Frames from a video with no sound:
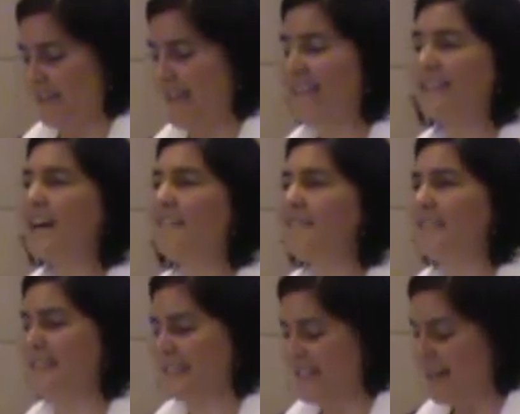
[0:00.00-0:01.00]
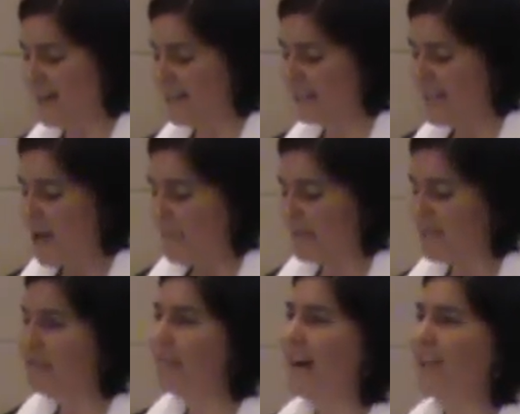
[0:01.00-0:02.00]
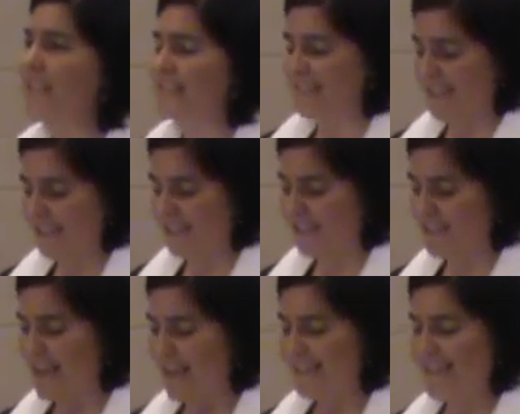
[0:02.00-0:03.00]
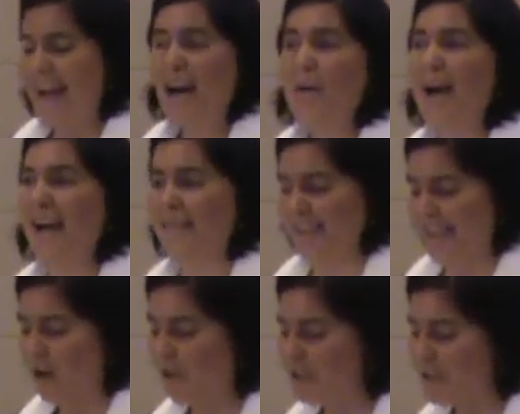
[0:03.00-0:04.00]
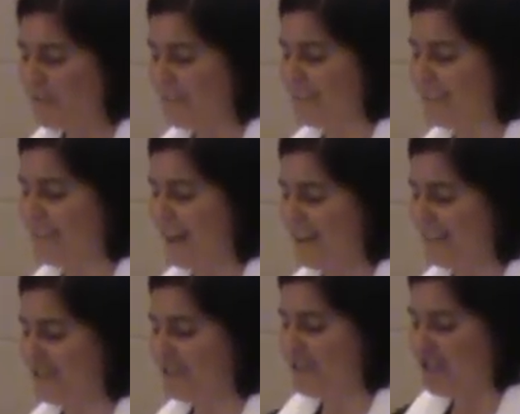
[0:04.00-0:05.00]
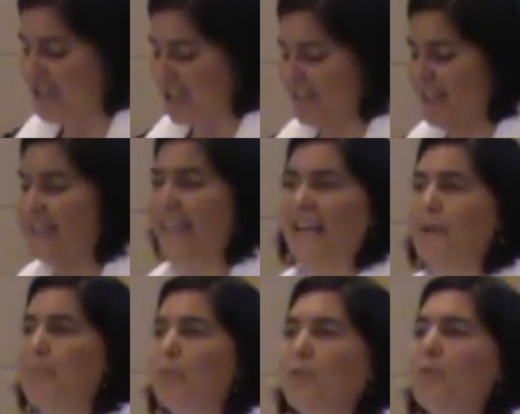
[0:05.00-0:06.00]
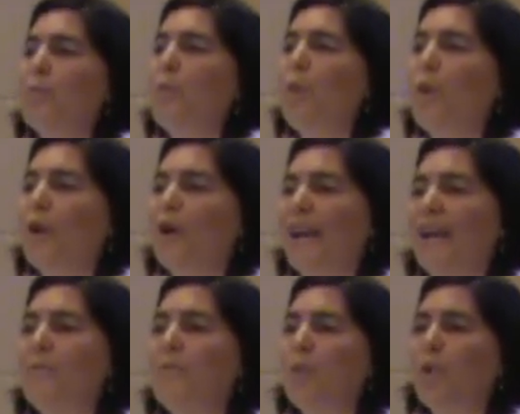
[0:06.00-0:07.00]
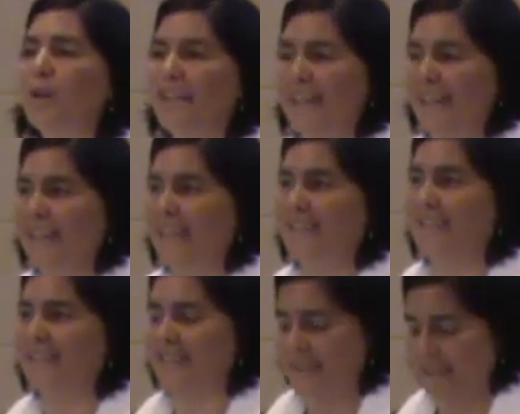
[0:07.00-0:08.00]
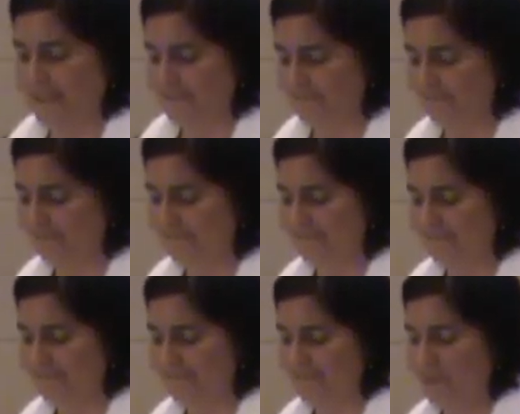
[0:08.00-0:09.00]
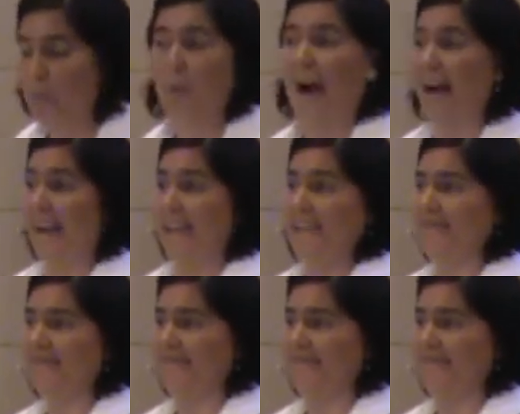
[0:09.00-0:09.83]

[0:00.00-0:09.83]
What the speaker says: They love to see us, but the volunteers now have the ultimate desire to share the camp with more and more kids. Why?